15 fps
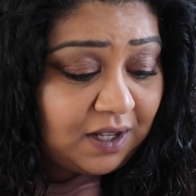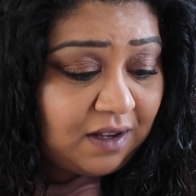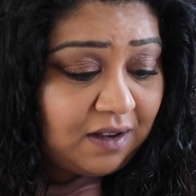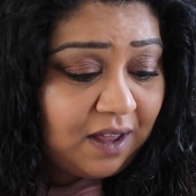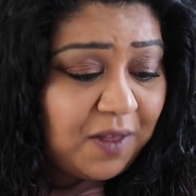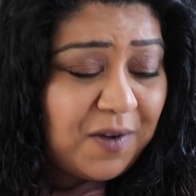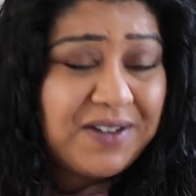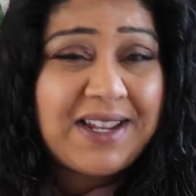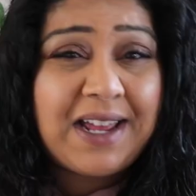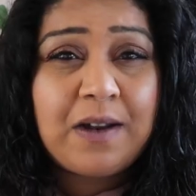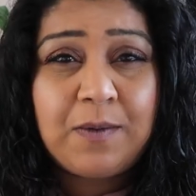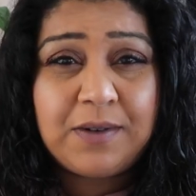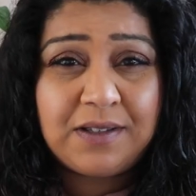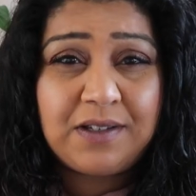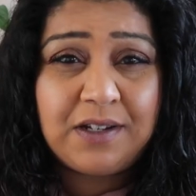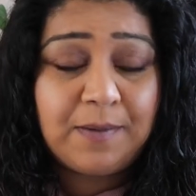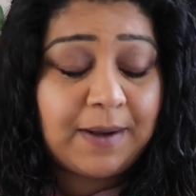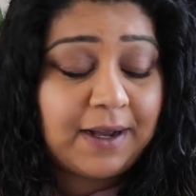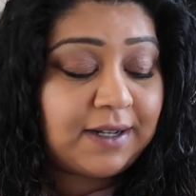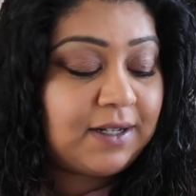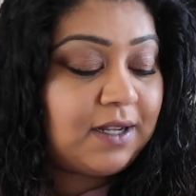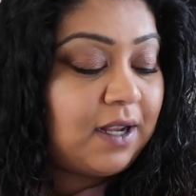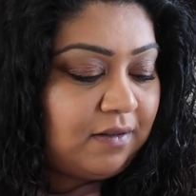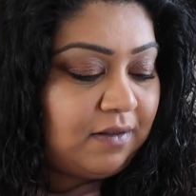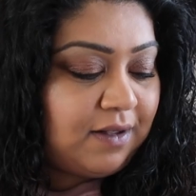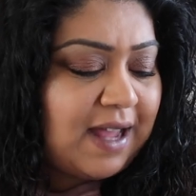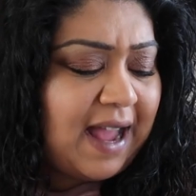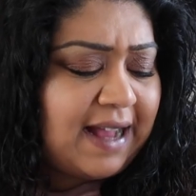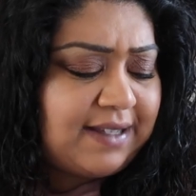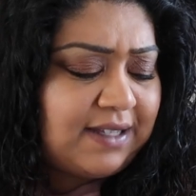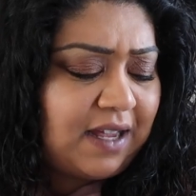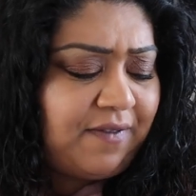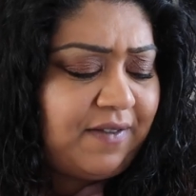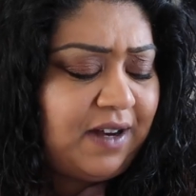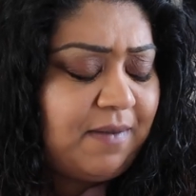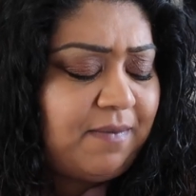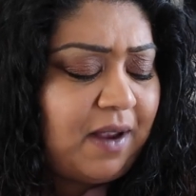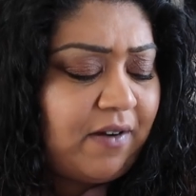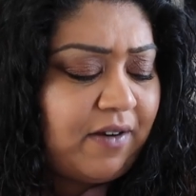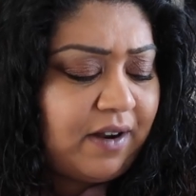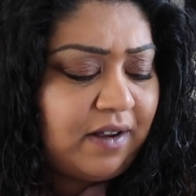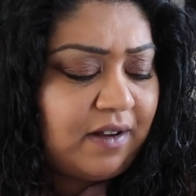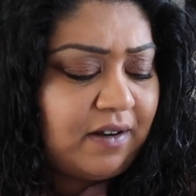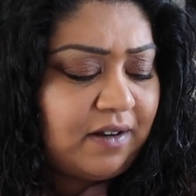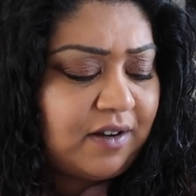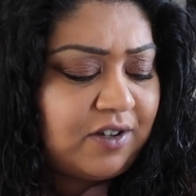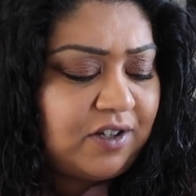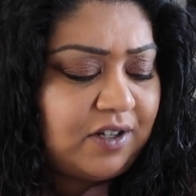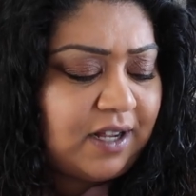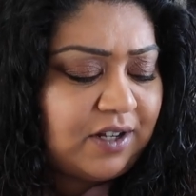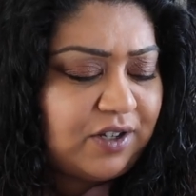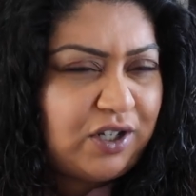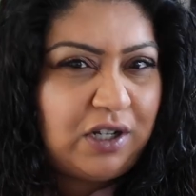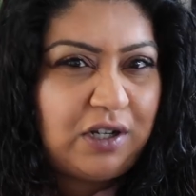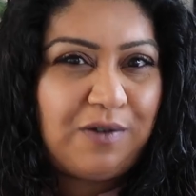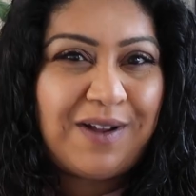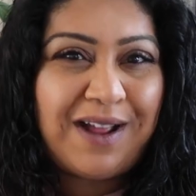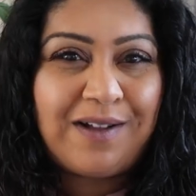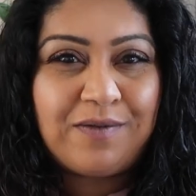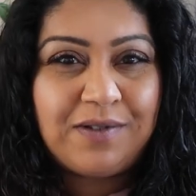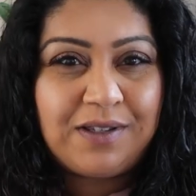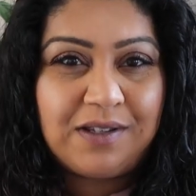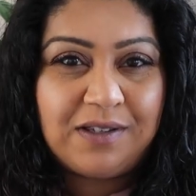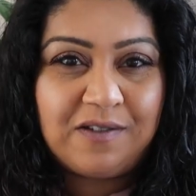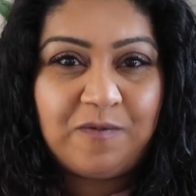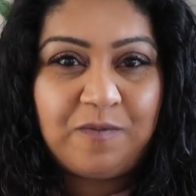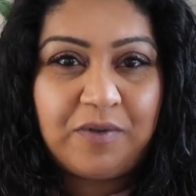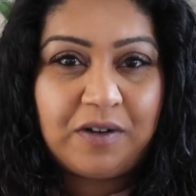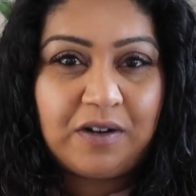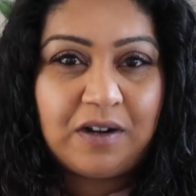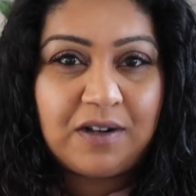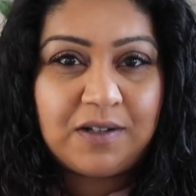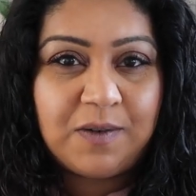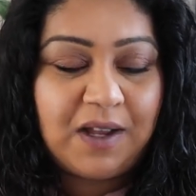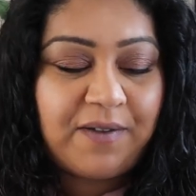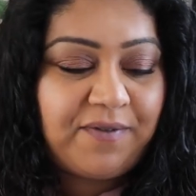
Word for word: and I thought a tenner wasn't too bad. Yeah, it's definitely American because you get two ounces of product, so I